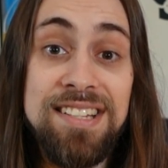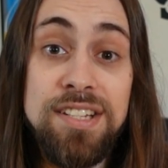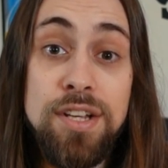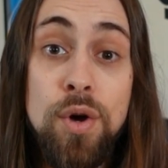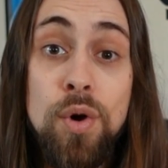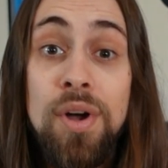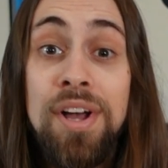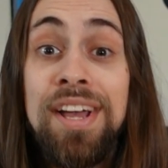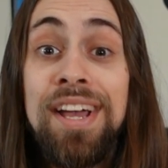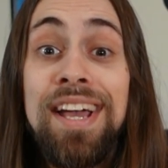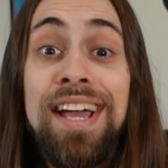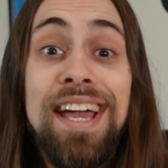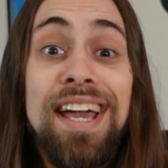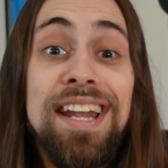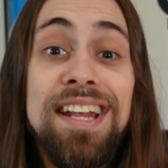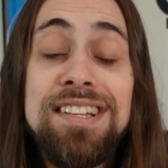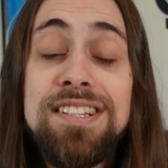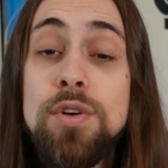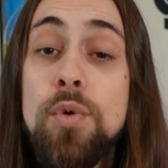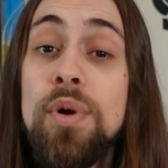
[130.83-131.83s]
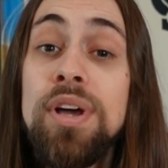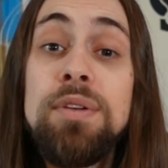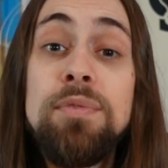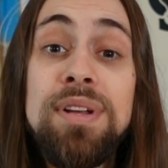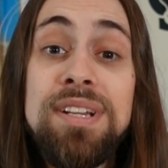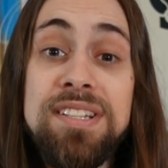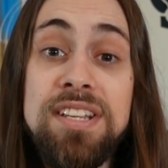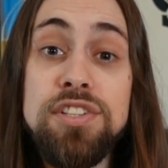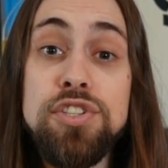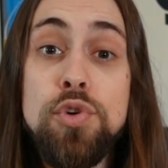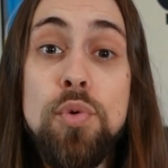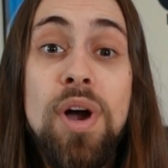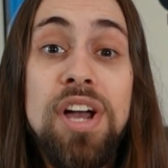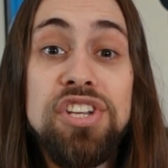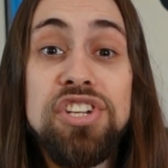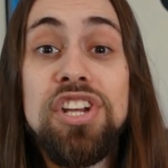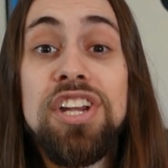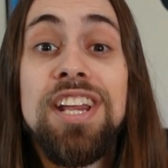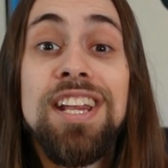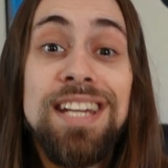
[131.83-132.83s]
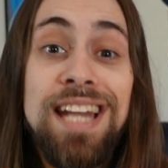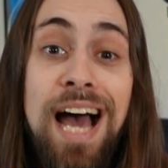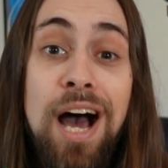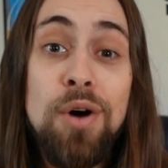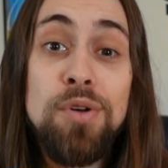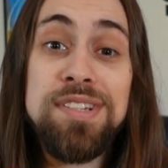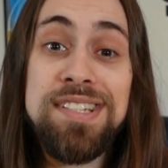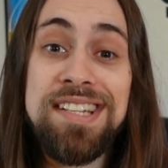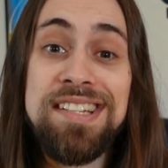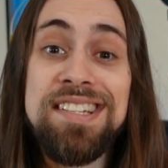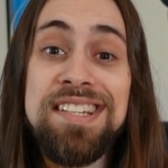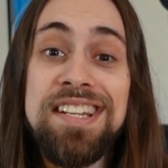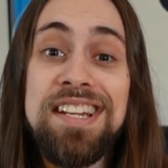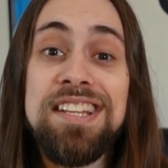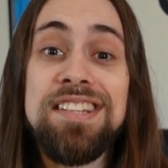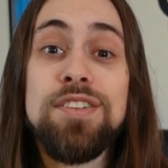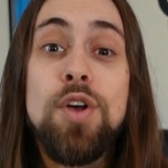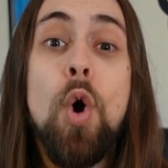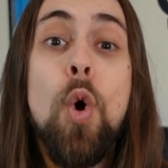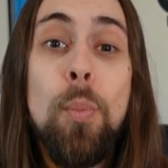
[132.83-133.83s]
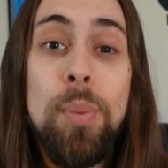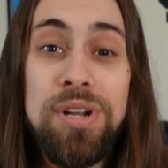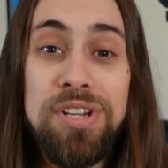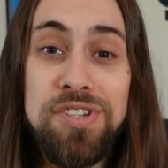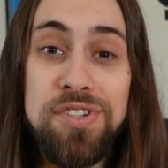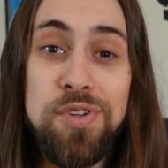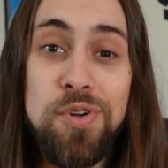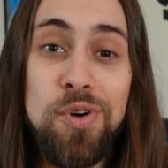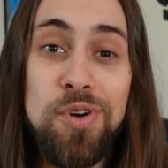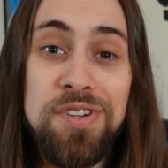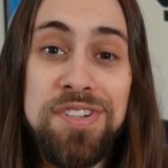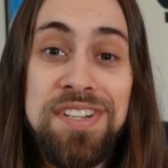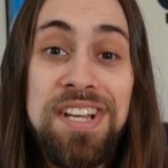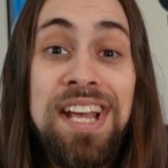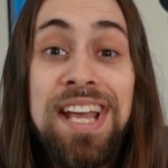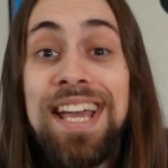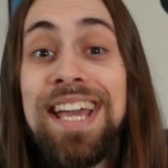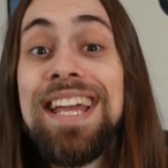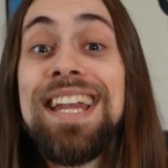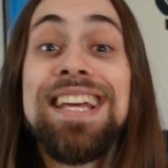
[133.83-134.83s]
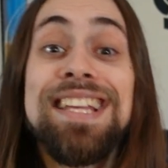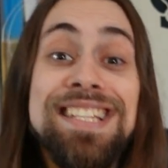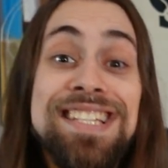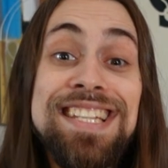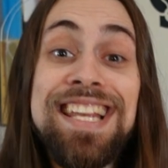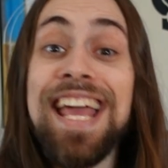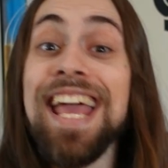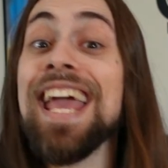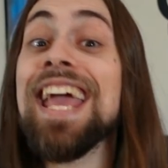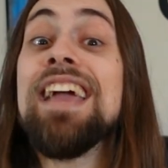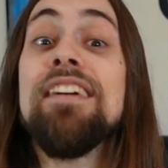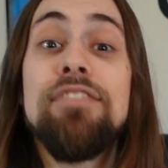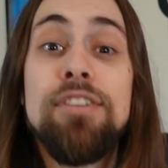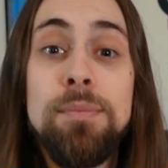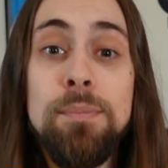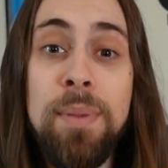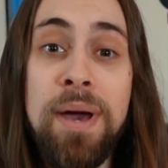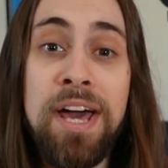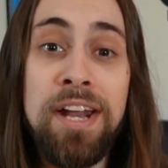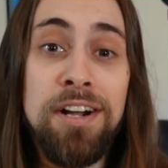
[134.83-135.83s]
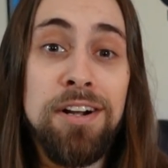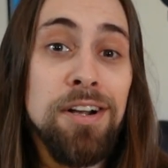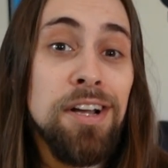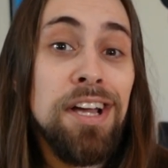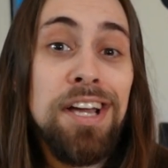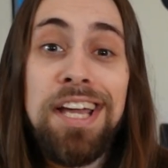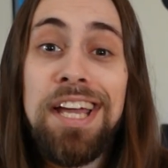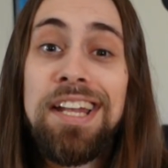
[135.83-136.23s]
So it is a win-win situation, and now since it is open source, it is even better.